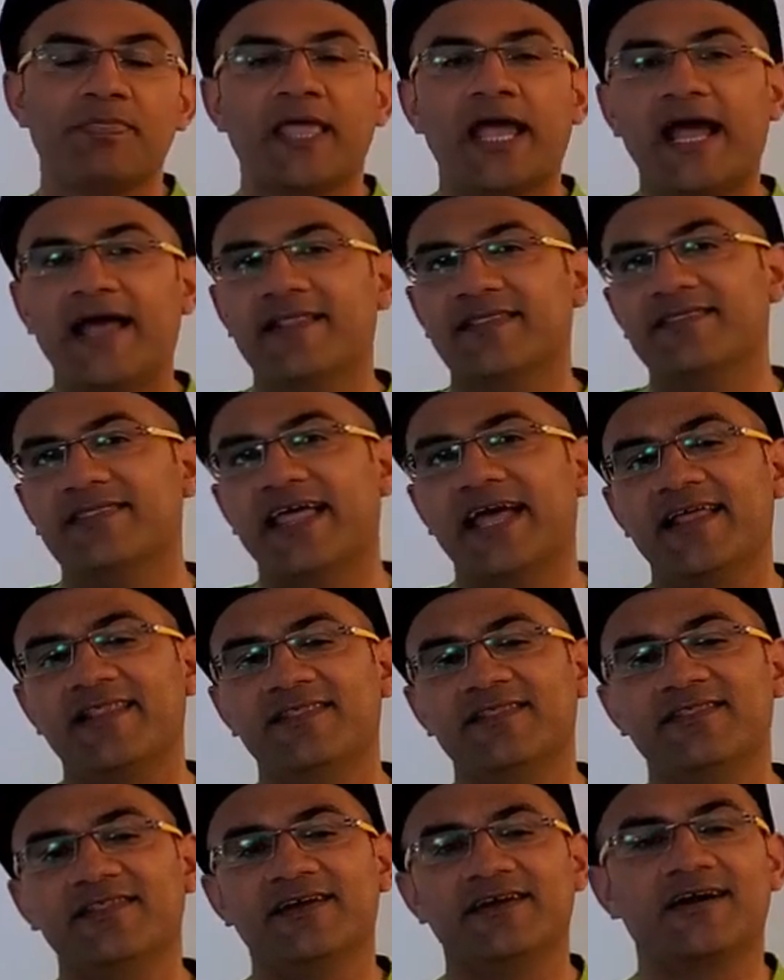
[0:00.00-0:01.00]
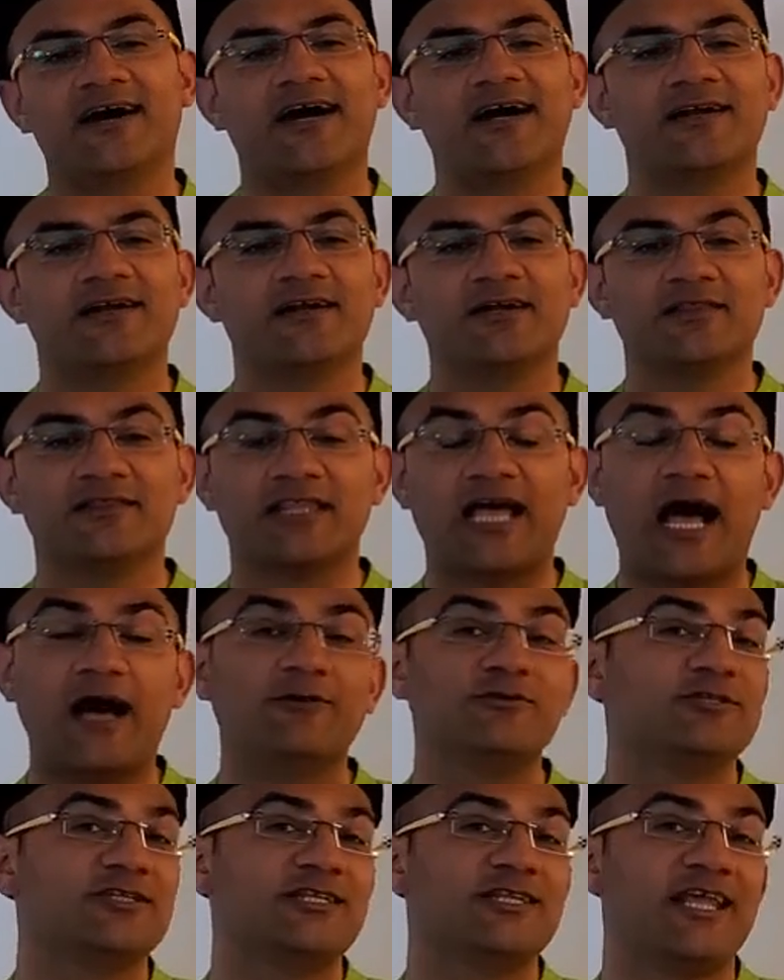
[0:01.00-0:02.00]
And then there are
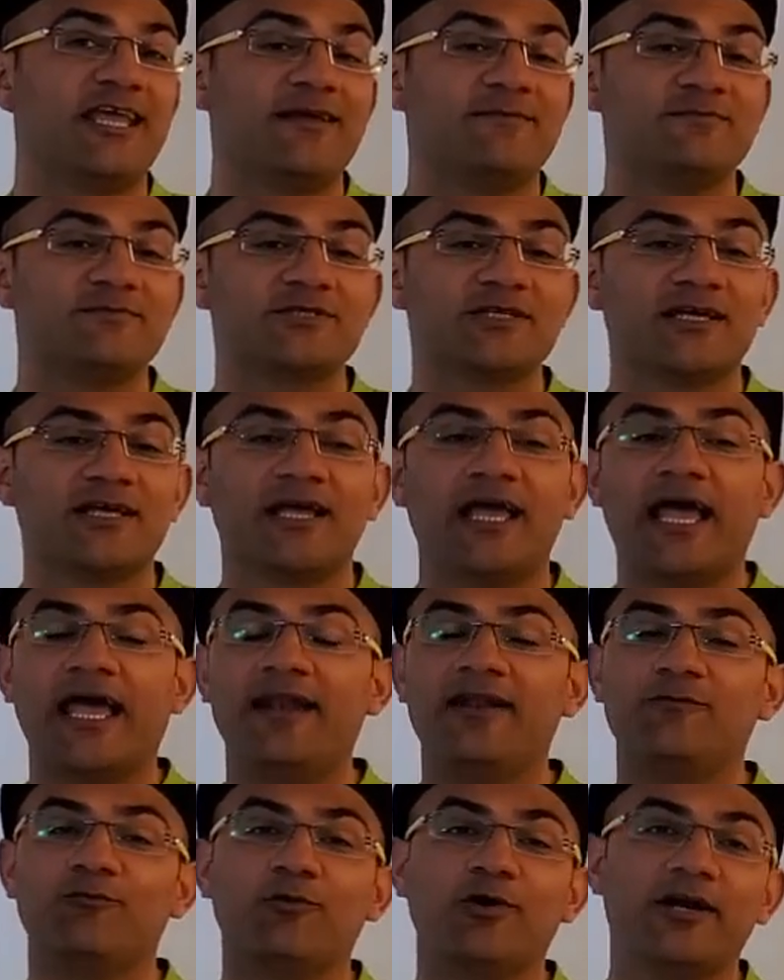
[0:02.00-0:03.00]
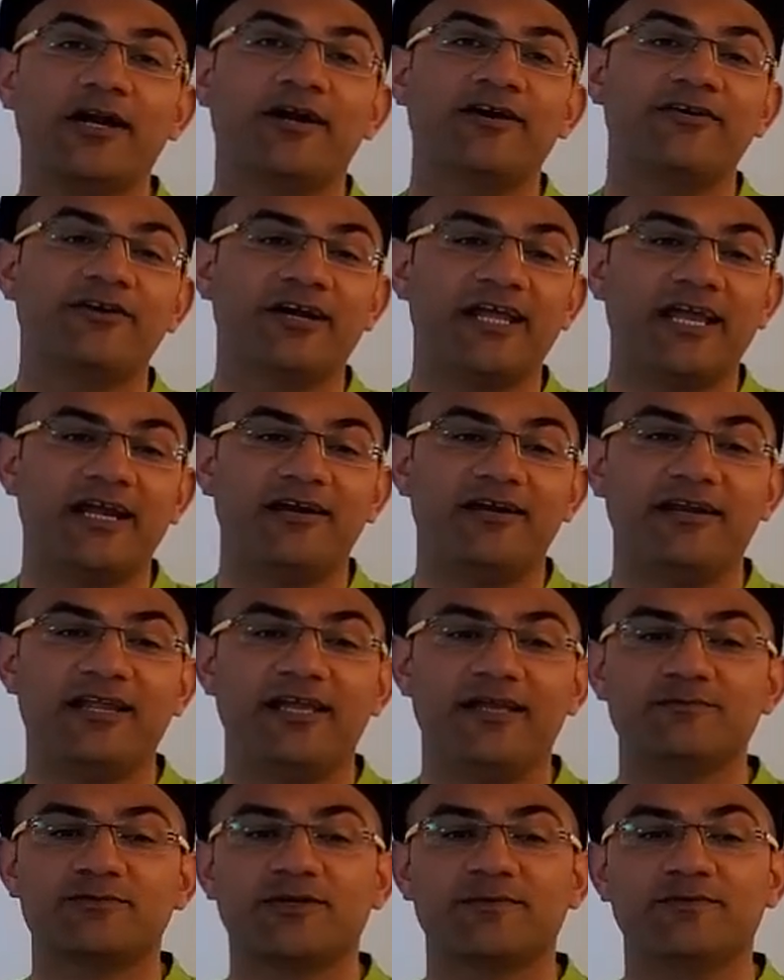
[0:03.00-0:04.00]
1,000 names and 108
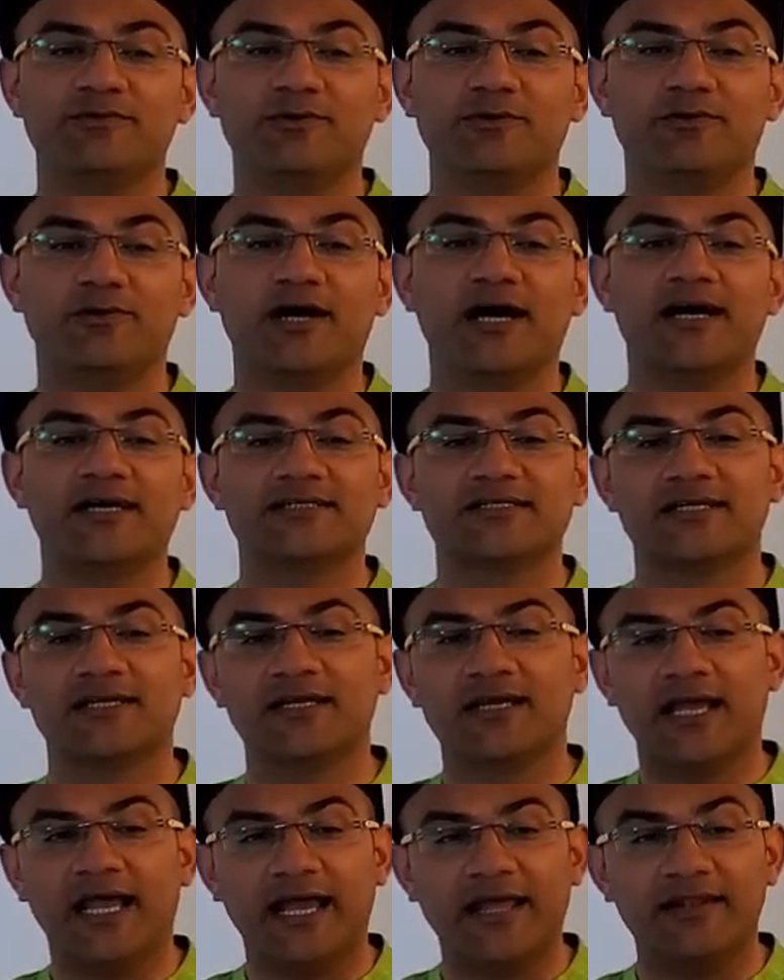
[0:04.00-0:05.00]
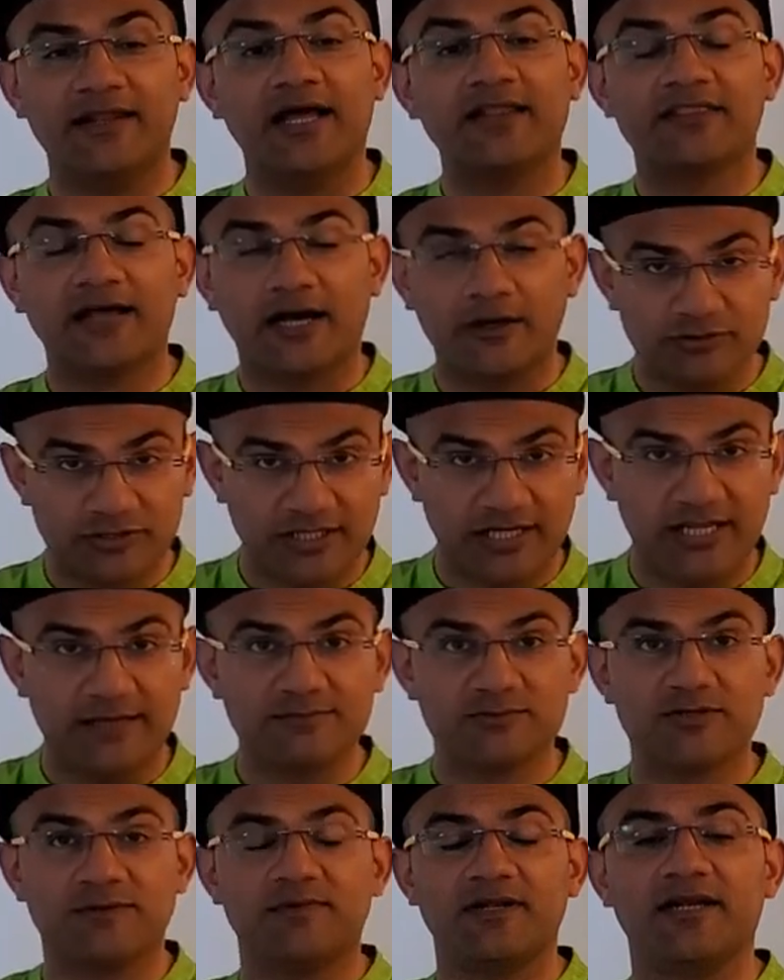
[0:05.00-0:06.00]
names of Durgas and 1,000
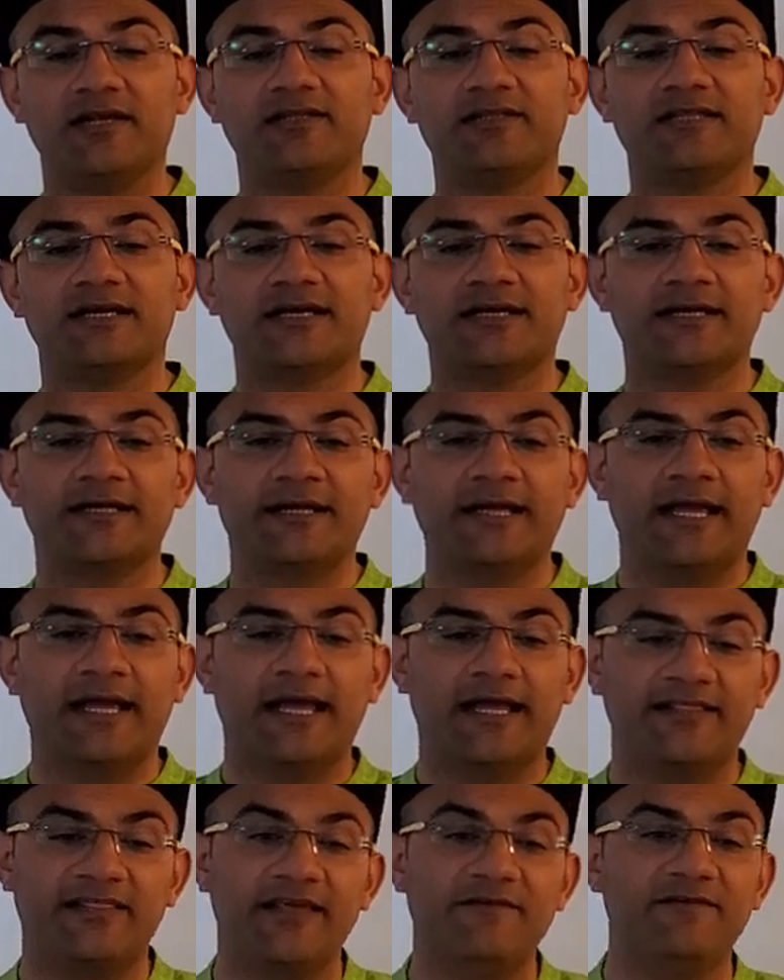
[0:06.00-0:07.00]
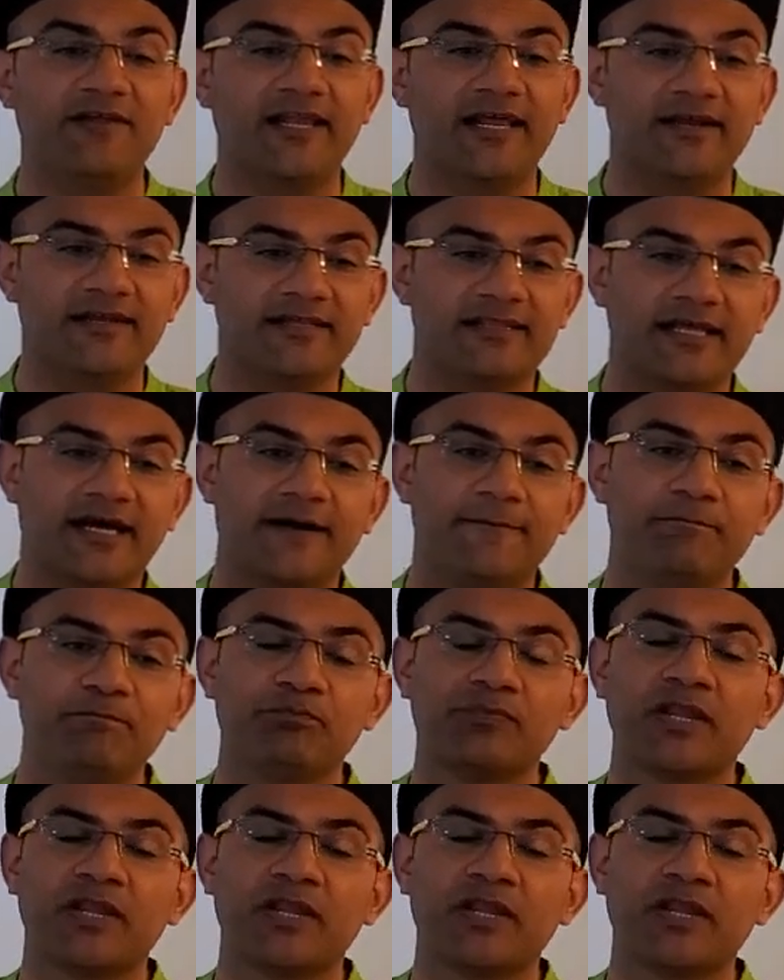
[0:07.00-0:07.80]
names of Lalita and Devi Lalita.